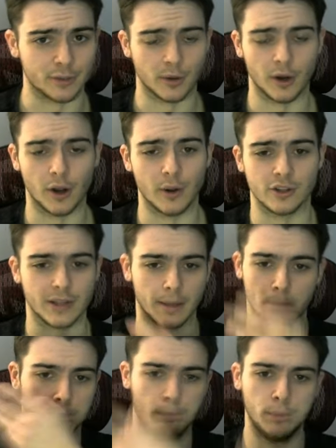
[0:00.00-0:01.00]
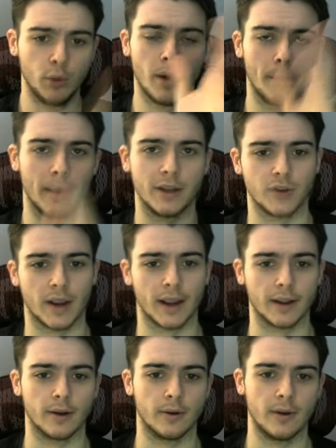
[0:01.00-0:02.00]
Pro and just like blew up my
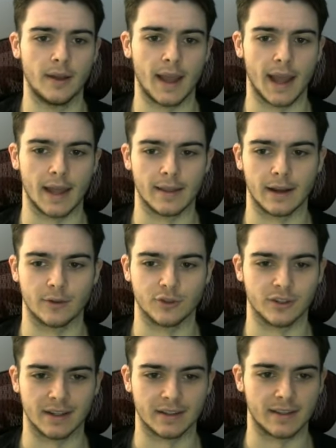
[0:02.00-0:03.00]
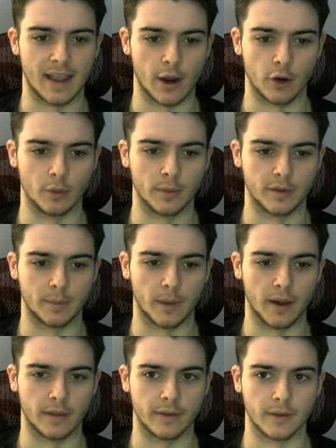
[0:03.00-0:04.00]
Drago. And then I was just in a terrible
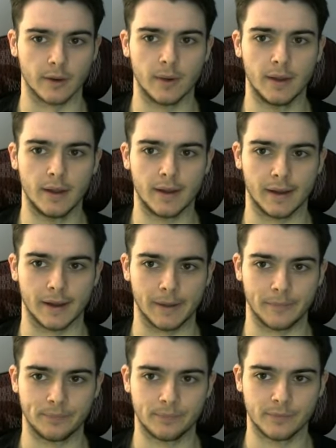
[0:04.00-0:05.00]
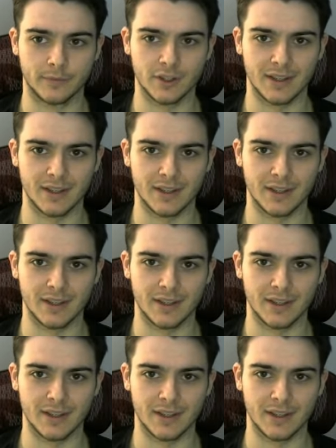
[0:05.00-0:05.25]
spot. So just